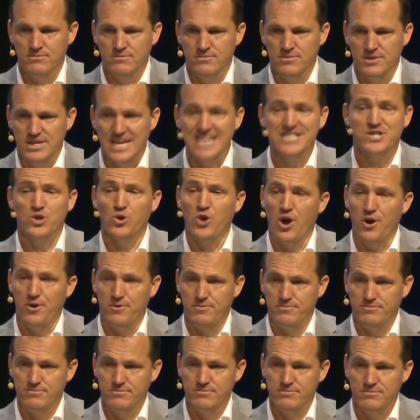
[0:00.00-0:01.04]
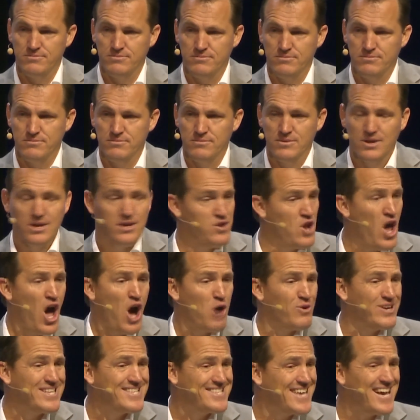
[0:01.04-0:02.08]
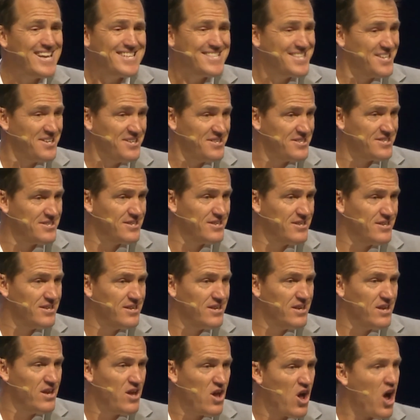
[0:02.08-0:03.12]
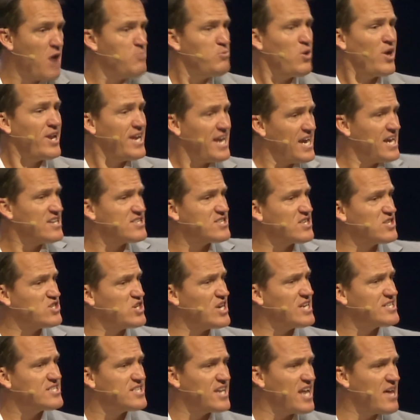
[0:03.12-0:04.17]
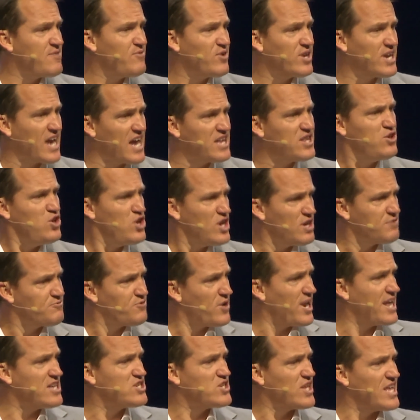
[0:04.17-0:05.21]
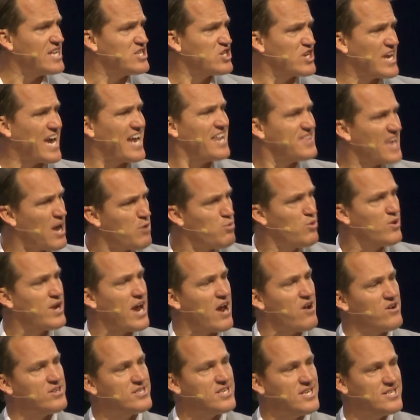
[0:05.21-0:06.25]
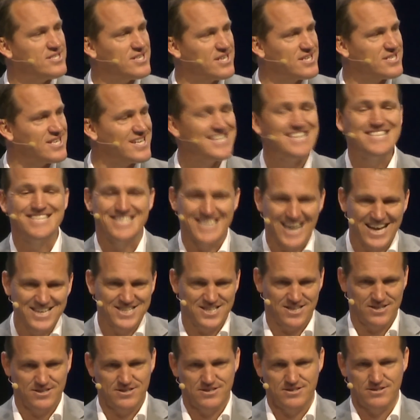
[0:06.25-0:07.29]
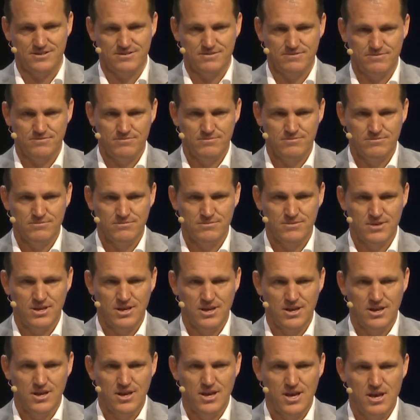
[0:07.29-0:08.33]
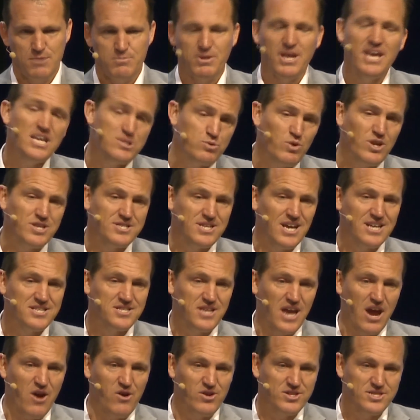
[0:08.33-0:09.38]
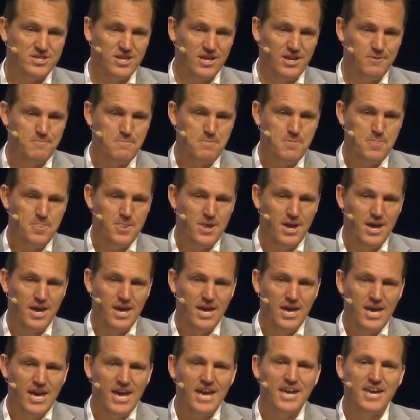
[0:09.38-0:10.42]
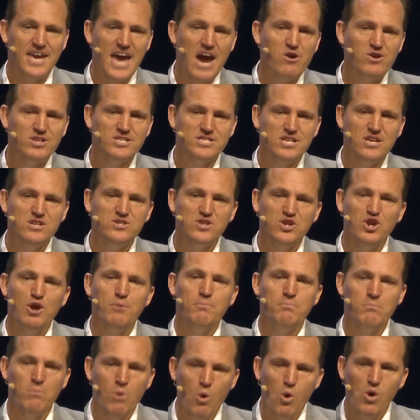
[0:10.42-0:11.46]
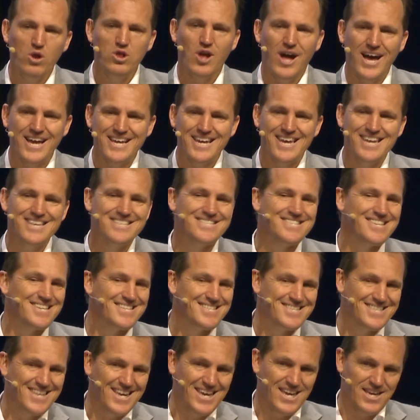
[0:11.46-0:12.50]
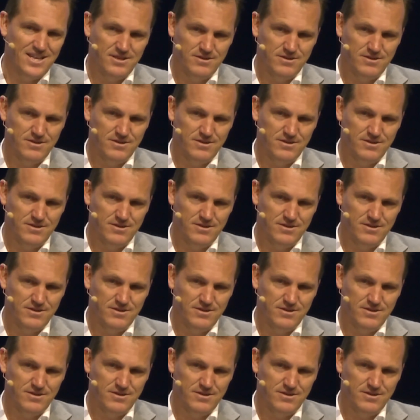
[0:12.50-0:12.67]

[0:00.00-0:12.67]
Yes or no? No, it doesn't. I'm not here to suggest and advocate that you get financially educated, that will guarantee success. It doesn't. But here's what it does guarantee. It guarantees that you're more likely to succeed